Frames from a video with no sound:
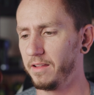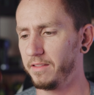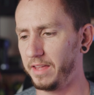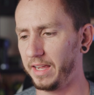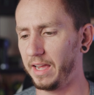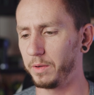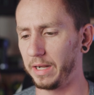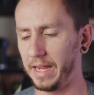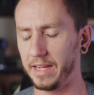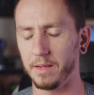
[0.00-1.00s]
think I would
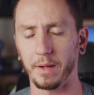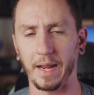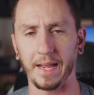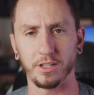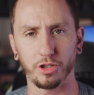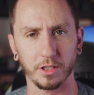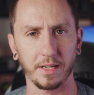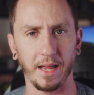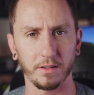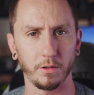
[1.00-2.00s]
like it, but I had just gotten